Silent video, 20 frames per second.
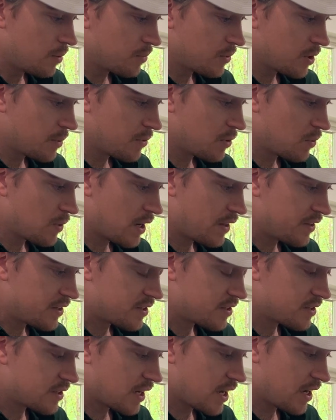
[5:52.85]
Coming around the
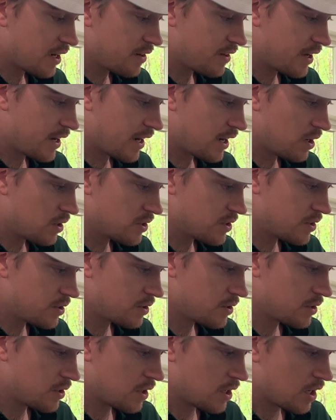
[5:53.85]
side of the
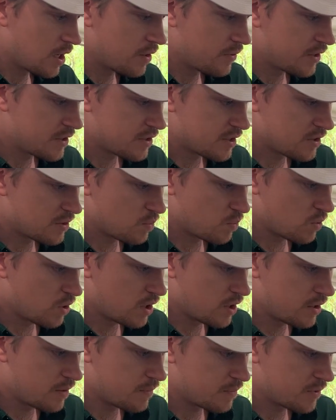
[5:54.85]
house, this is
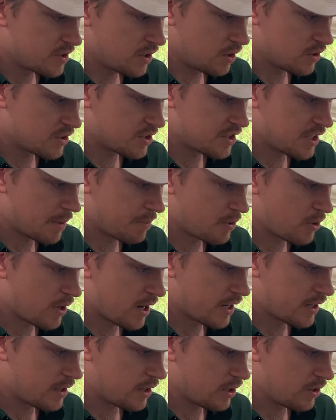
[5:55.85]
one little step
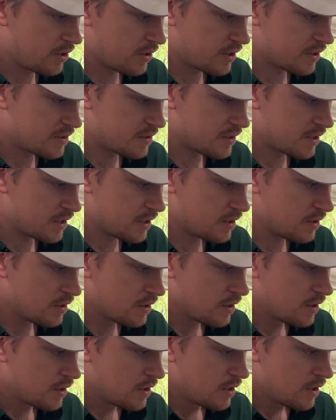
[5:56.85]
crack here you could see.
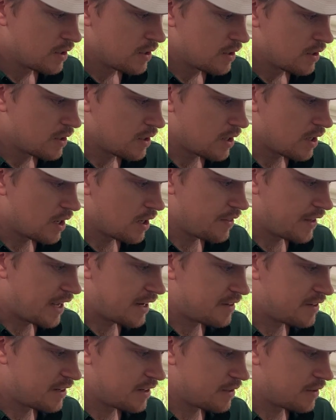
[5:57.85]
And
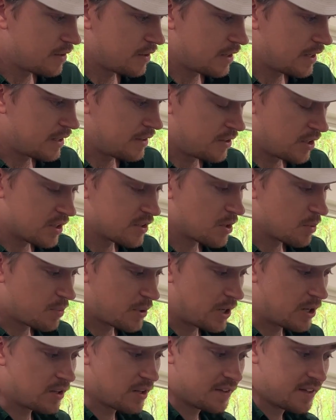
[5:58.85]
it does
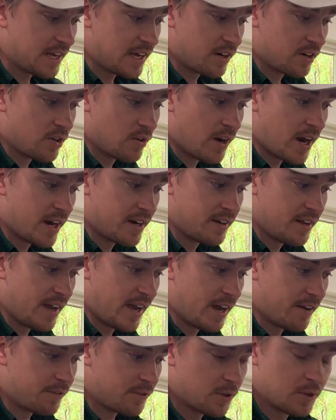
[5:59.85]
appear that cracked
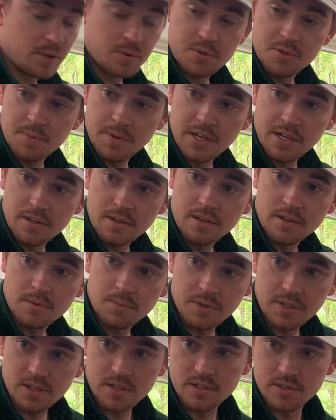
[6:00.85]
after it was painted,
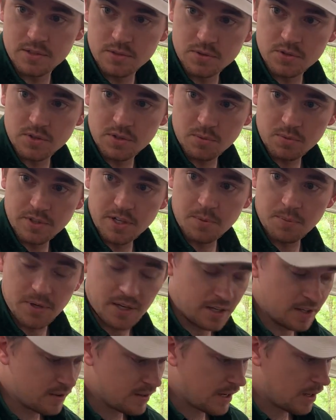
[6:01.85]
because usually when they
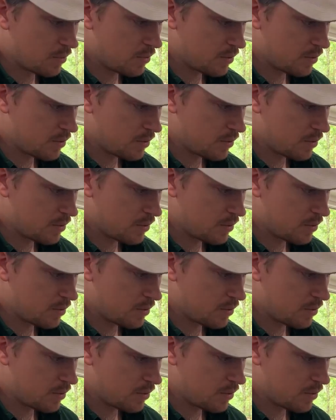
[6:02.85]
paint it, that